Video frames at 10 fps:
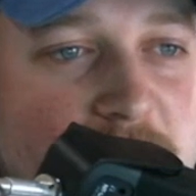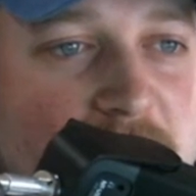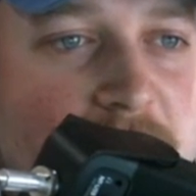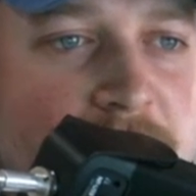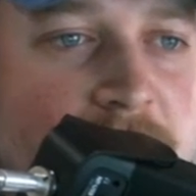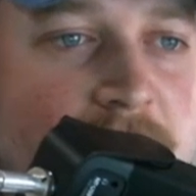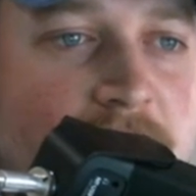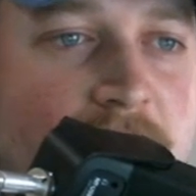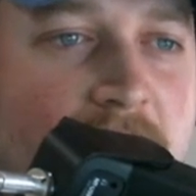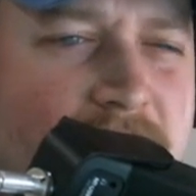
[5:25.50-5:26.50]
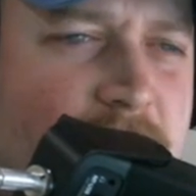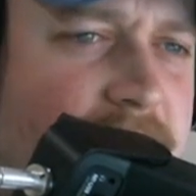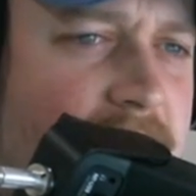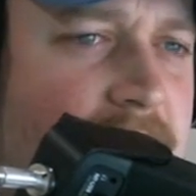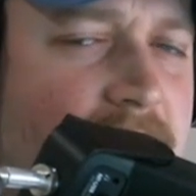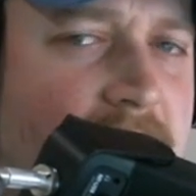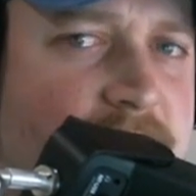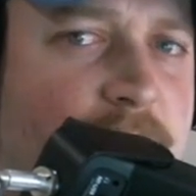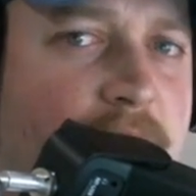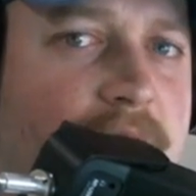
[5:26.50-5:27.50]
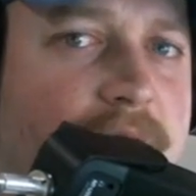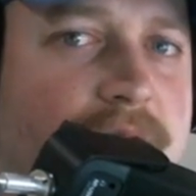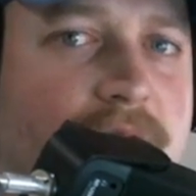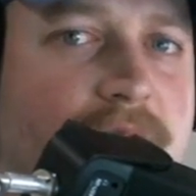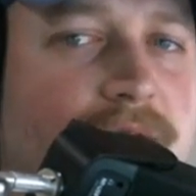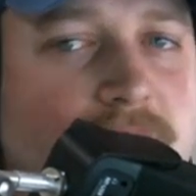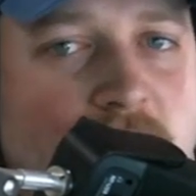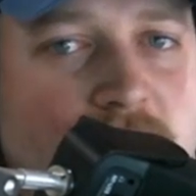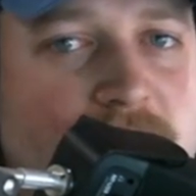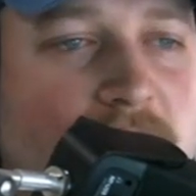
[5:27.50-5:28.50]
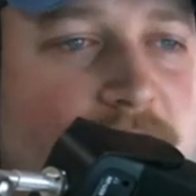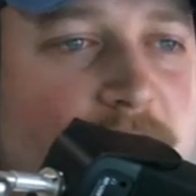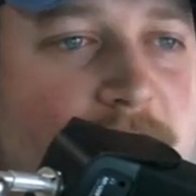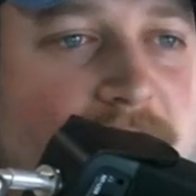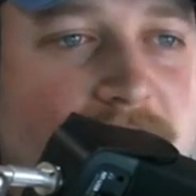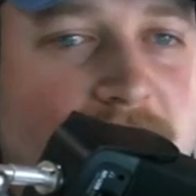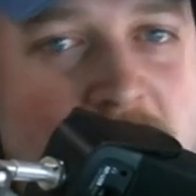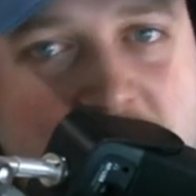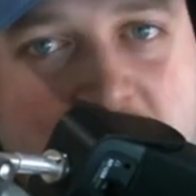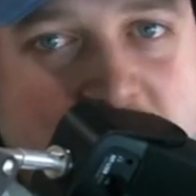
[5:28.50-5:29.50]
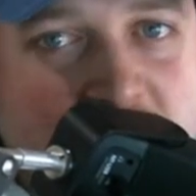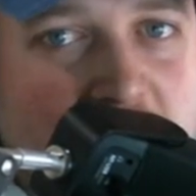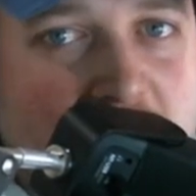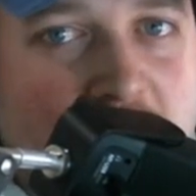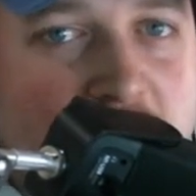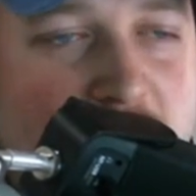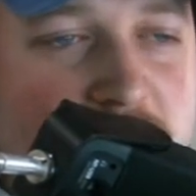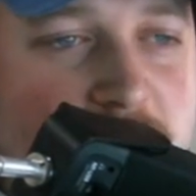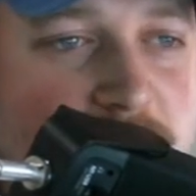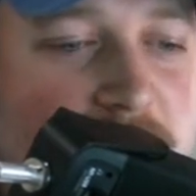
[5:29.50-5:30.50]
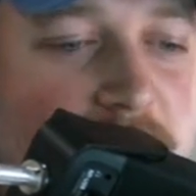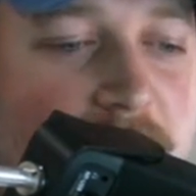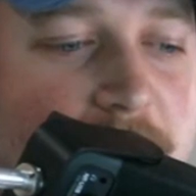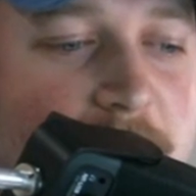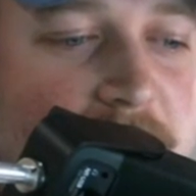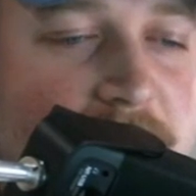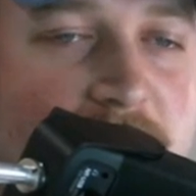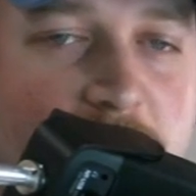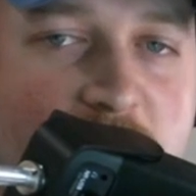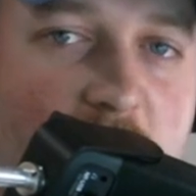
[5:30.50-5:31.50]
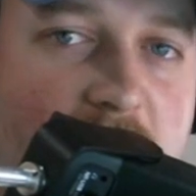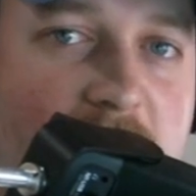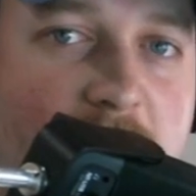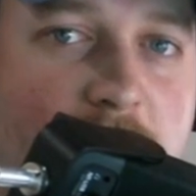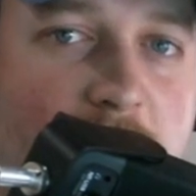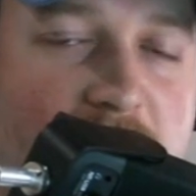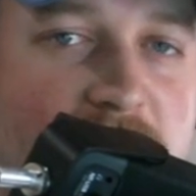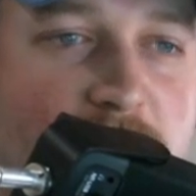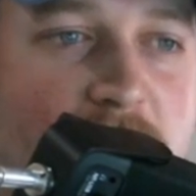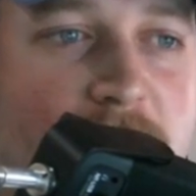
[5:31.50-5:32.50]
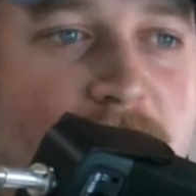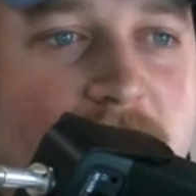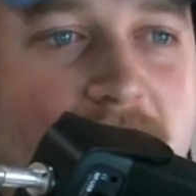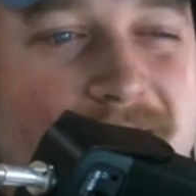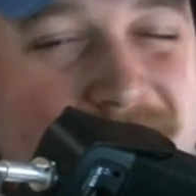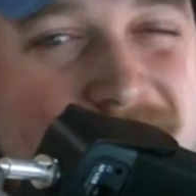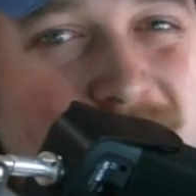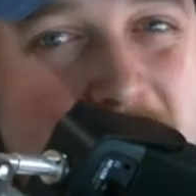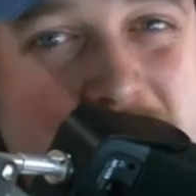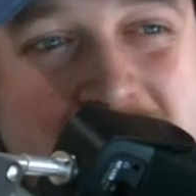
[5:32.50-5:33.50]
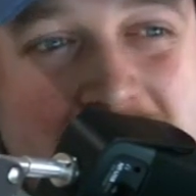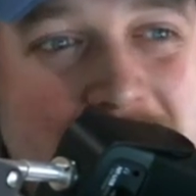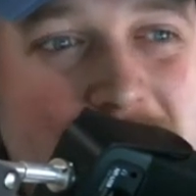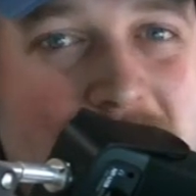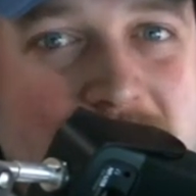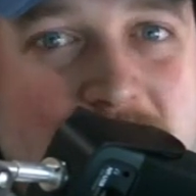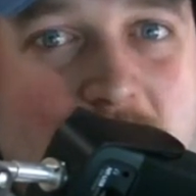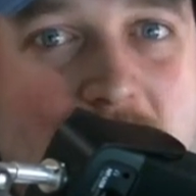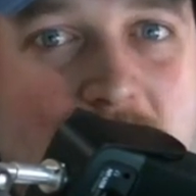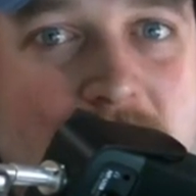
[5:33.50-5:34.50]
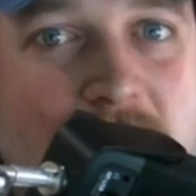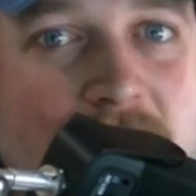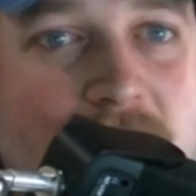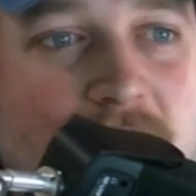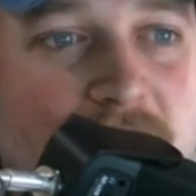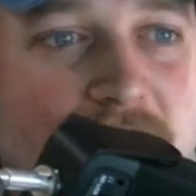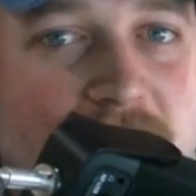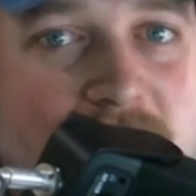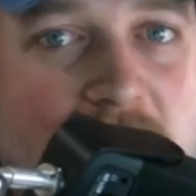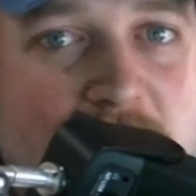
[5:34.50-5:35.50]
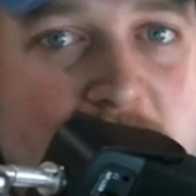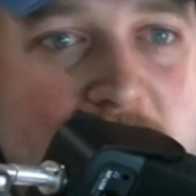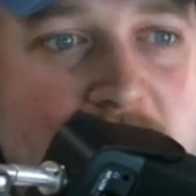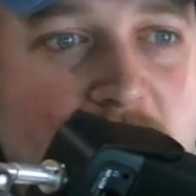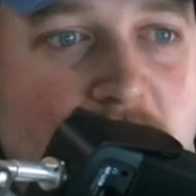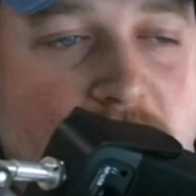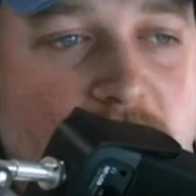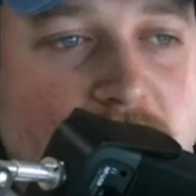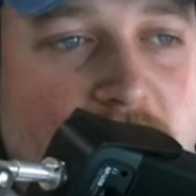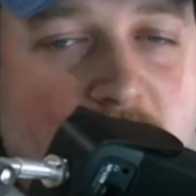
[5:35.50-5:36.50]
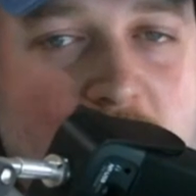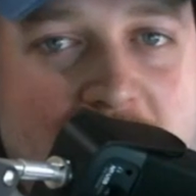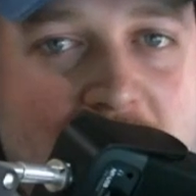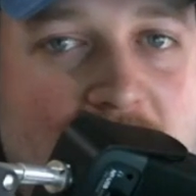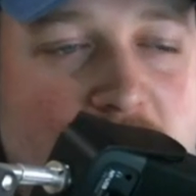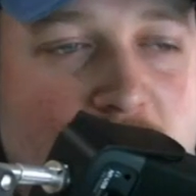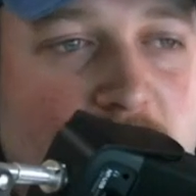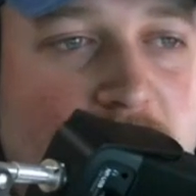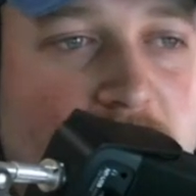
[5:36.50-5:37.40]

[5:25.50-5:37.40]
again. And then with the last spot, it's not set for me yet. Obviously, I only got till tonight, but between him, Benzema, and then probably a Neymar as well, who you can save $1 million on because they're all about 11 mil,